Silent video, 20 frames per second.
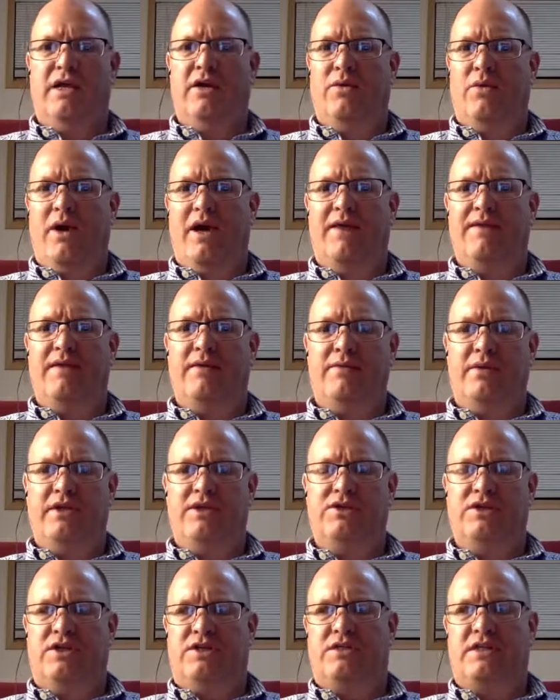in a way that
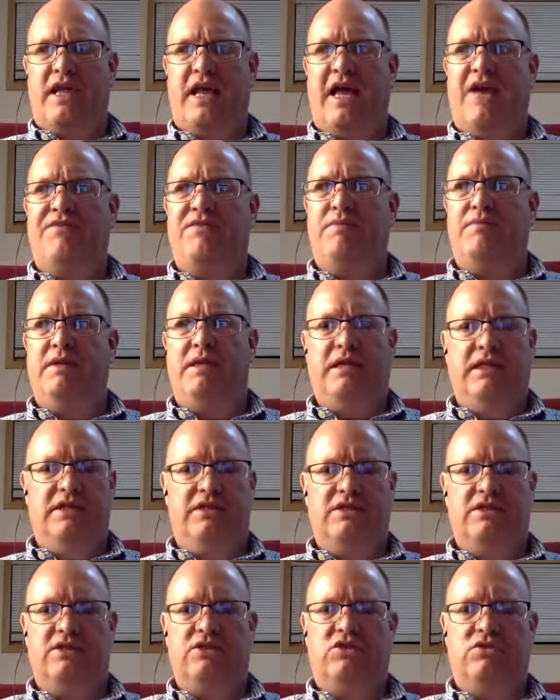we just haven't
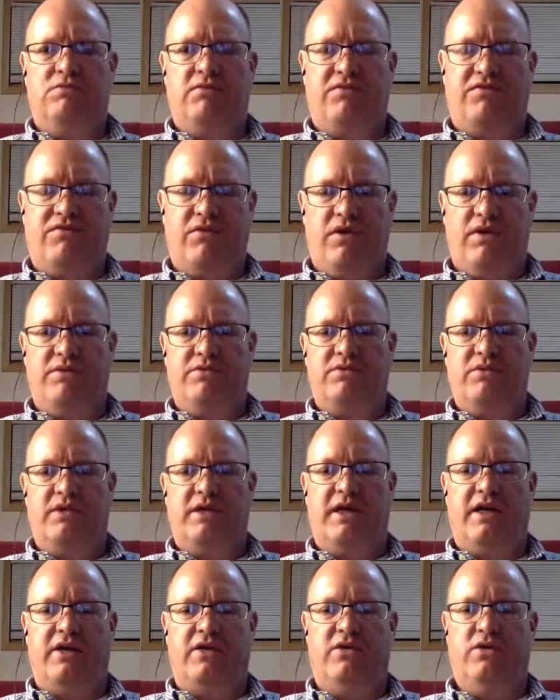been listened to before. That
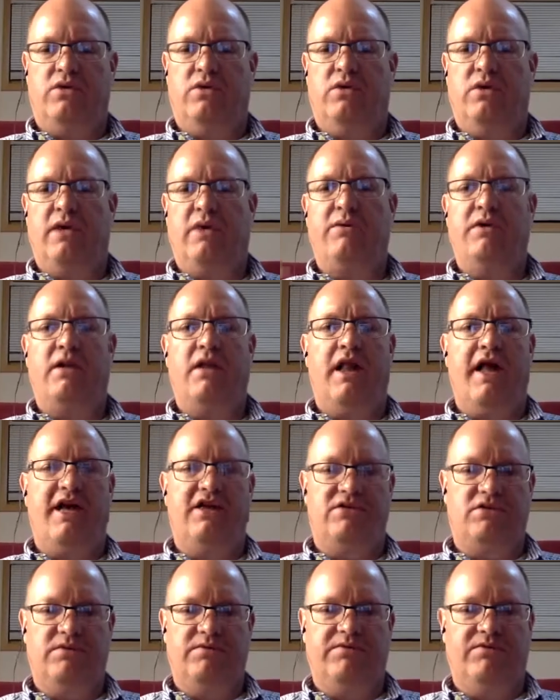was really kind of cool. Like when
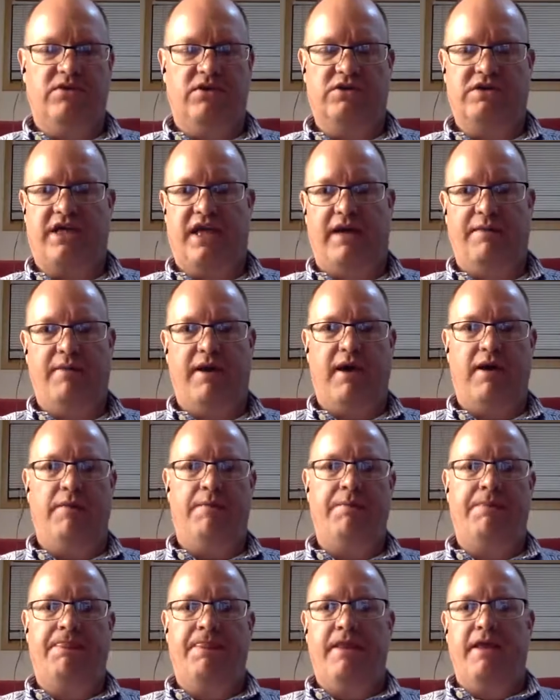Classroom first came
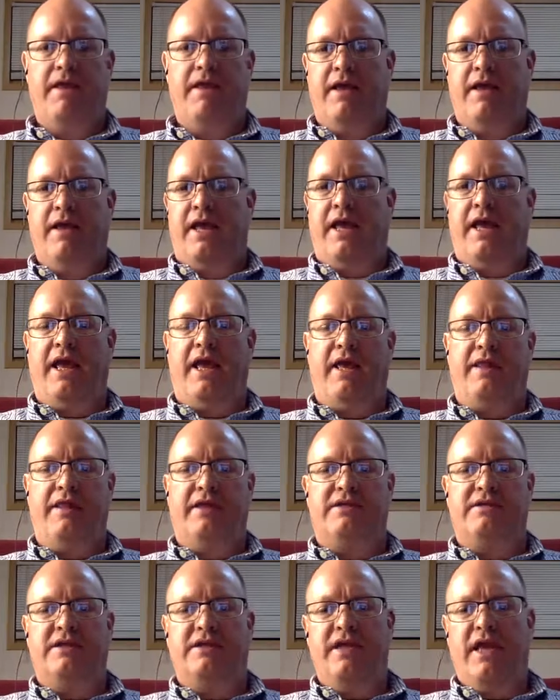out.
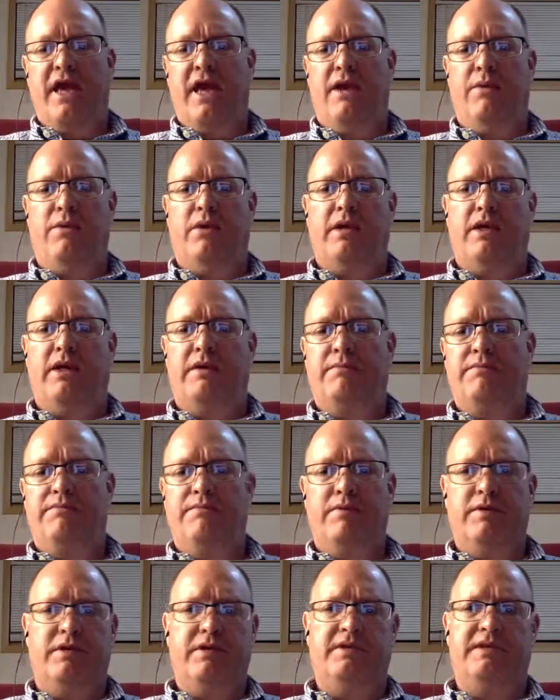And they said, yeah, and we're
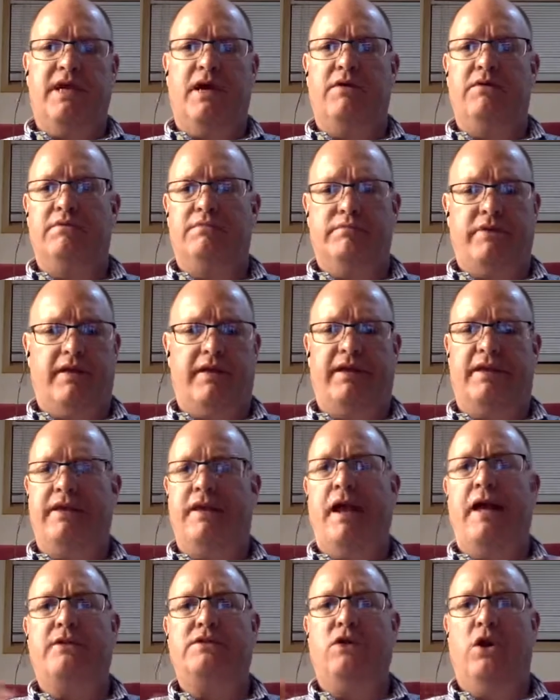going to put this out, I
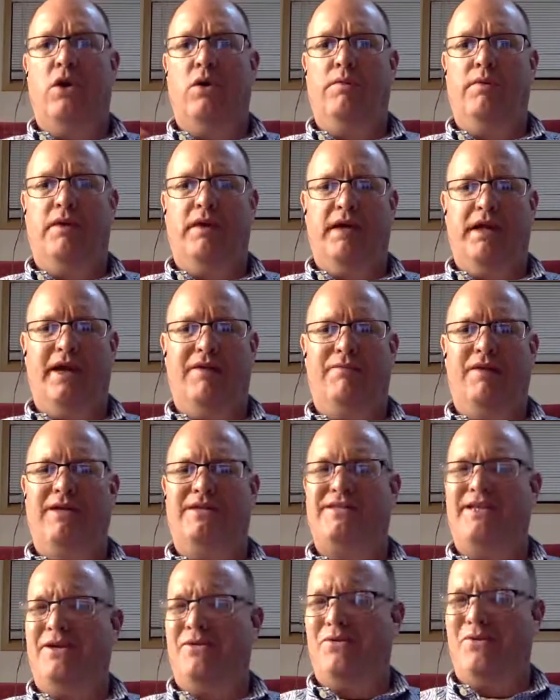think, in October. And
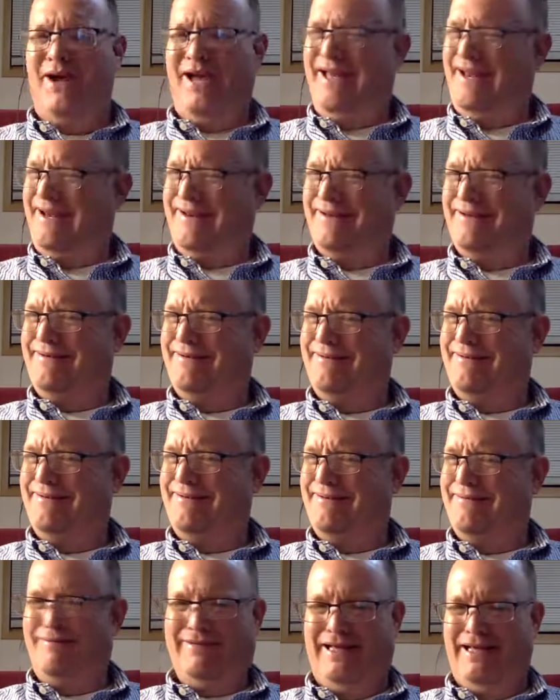everybody said, what?
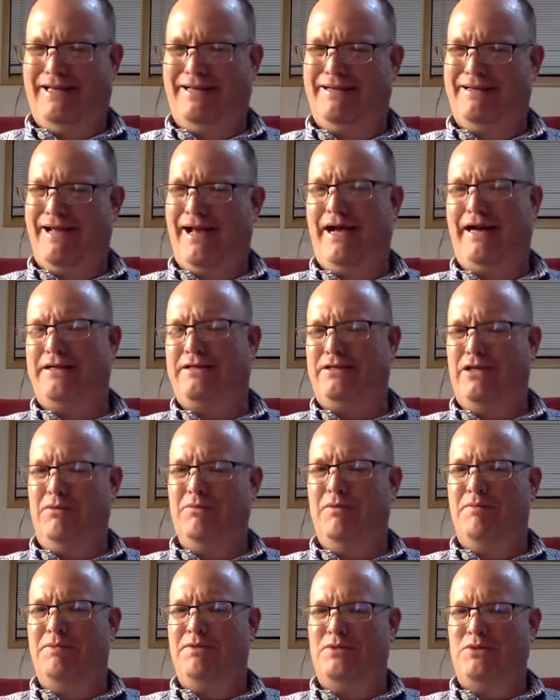In
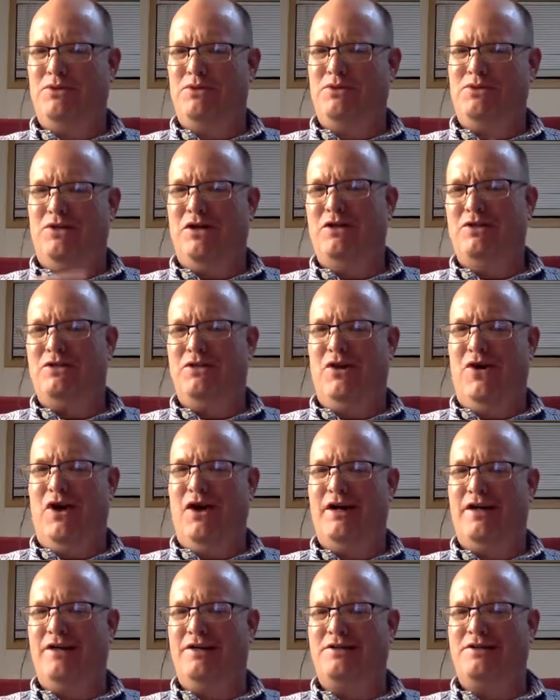October, but school starts
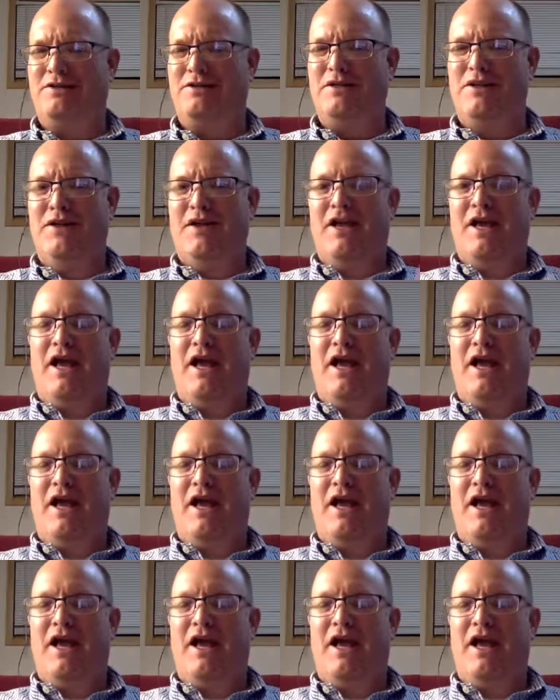in August.